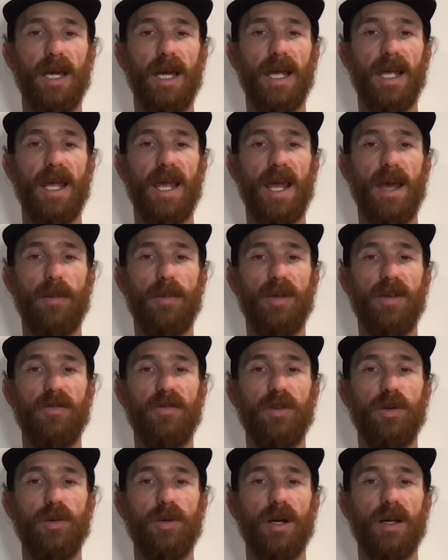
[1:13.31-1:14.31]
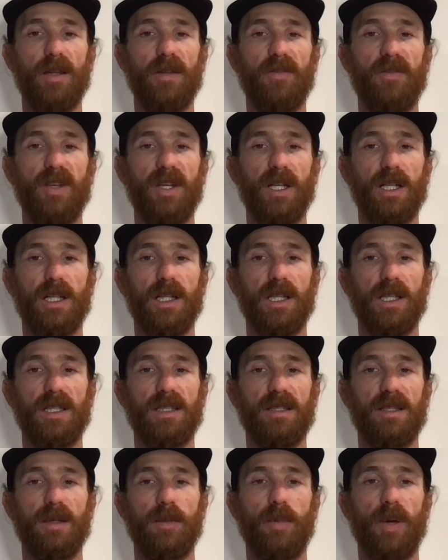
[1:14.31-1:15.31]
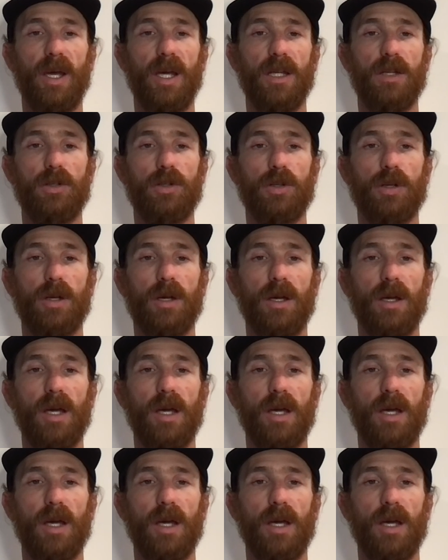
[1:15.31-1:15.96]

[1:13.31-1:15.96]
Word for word: and can be viewed on the vehicle listing page.